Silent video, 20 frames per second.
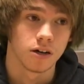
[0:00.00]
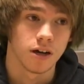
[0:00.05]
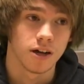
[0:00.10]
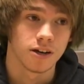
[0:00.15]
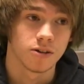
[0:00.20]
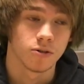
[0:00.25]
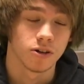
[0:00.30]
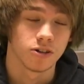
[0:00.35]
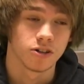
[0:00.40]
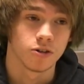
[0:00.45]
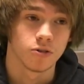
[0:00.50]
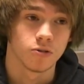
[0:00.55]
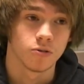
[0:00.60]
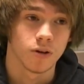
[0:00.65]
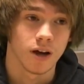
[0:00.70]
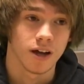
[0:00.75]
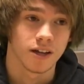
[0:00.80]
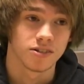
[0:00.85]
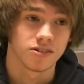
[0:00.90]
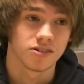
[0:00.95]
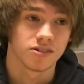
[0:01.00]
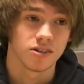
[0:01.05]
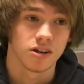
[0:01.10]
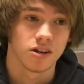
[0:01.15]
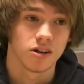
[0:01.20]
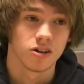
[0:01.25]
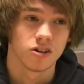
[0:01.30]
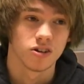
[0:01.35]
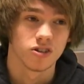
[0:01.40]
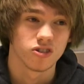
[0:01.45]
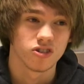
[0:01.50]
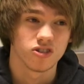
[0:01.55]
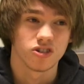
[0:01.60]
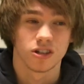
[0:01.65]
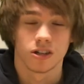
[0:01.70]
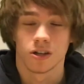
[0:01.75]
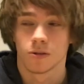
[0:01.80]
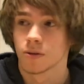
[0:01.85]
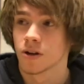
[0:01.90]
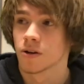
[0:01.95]
Anyone who has just a
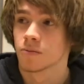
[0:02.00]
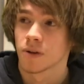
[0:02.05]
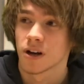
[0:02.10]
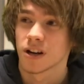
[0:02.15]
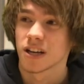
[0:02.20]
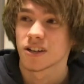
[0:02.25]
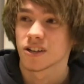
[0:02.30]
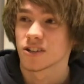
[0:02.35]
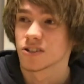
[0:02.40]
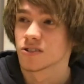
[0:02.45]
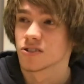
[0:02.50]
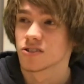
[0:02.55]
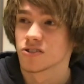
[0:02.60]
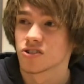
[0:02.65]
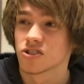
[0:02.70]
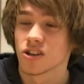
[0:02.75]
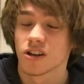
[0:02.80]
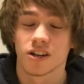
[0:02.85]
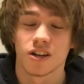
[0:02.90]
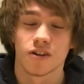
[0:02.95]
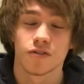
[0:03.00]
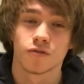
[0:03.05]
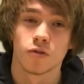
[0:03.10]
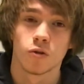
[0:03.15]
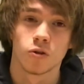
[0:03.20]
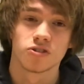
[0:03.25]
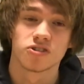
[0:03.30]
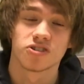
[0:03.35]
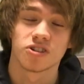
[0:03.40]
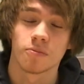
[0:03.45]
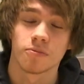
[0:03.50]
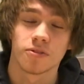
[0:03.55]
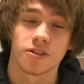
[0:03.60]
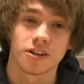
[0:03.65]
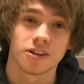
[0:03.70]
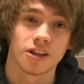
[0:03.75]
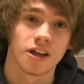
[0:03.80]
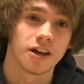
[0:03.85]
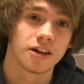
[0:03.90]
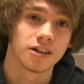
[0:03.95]
little bit of money can certainly afford
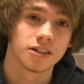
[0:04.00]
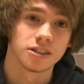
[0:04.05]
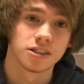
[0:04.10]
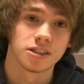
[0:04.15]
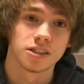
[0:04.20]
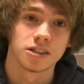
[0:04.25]
something there.